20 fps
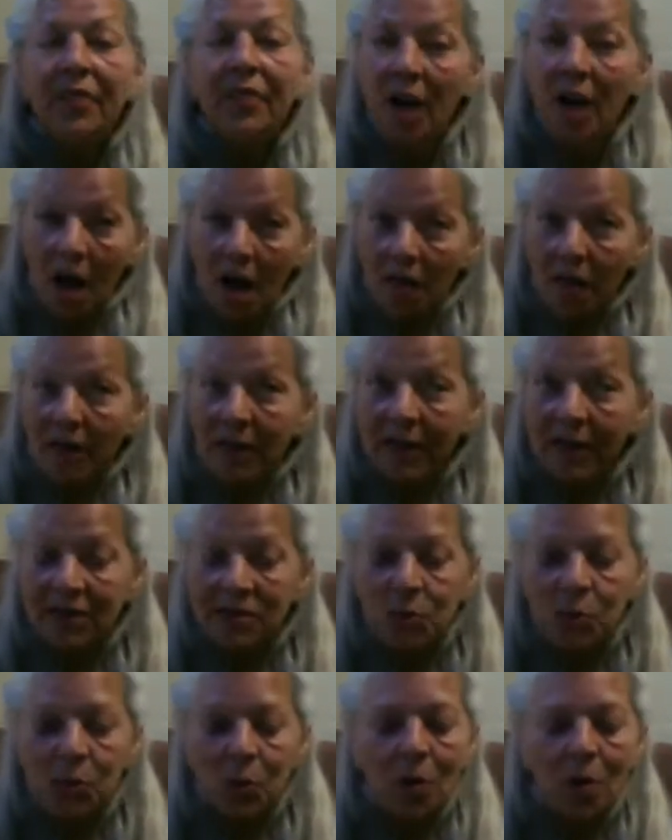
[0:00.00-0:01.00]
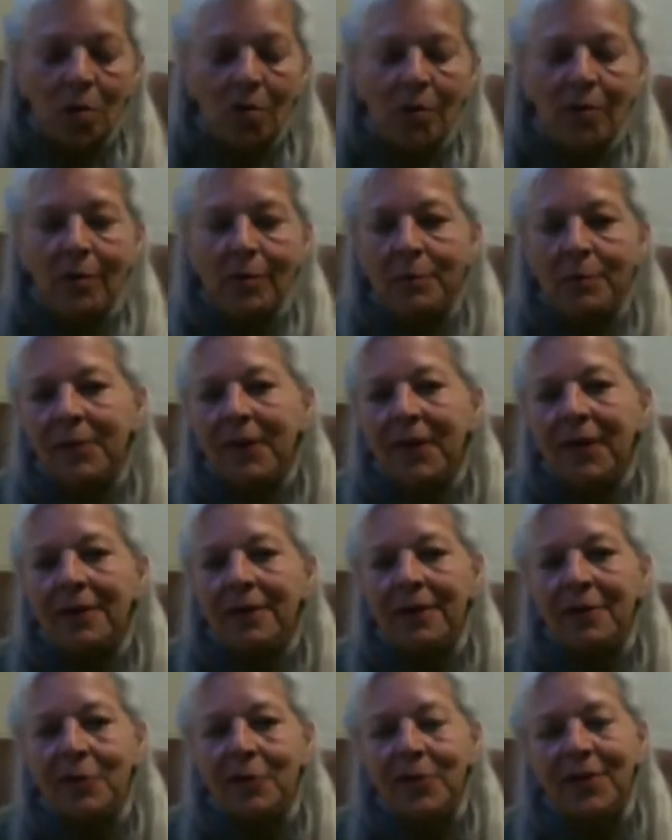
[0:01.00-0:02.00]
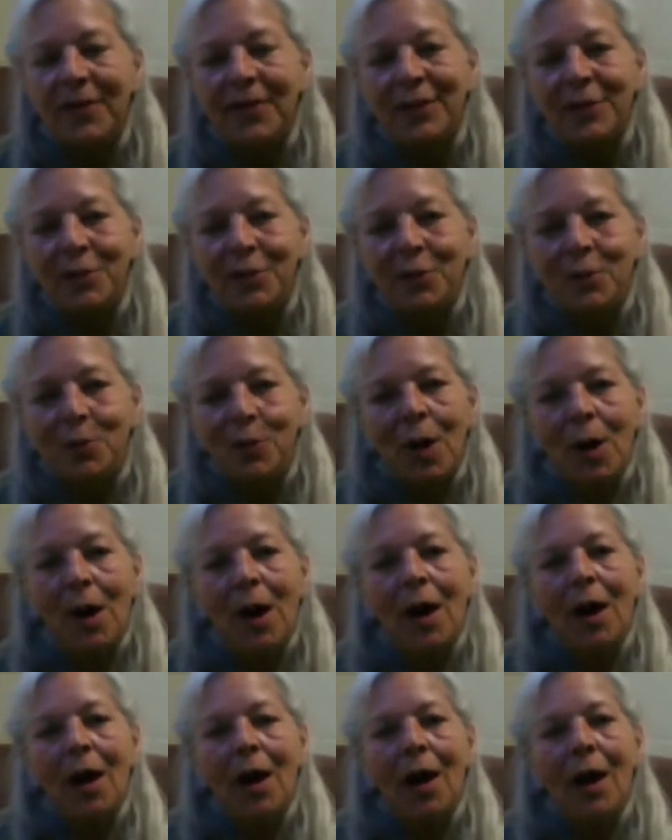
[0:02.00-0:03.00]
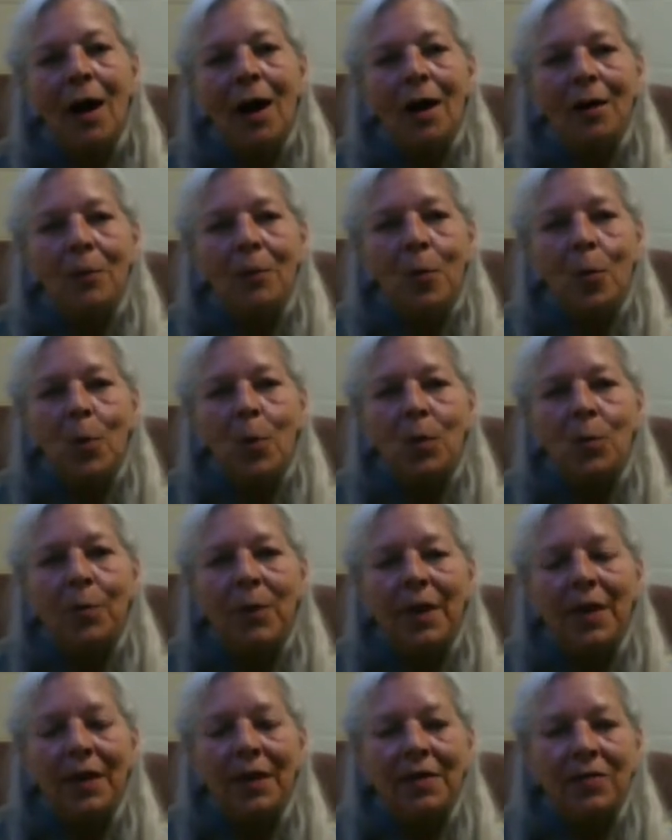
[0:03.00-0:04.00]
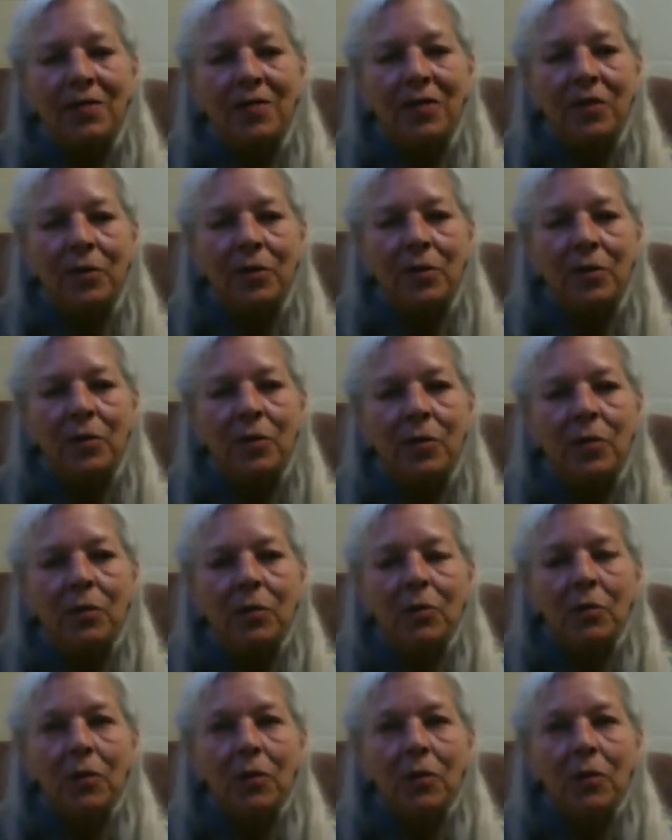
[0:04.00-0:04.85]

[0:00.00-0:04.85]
colonies, we'll call them, that live within you, will begin to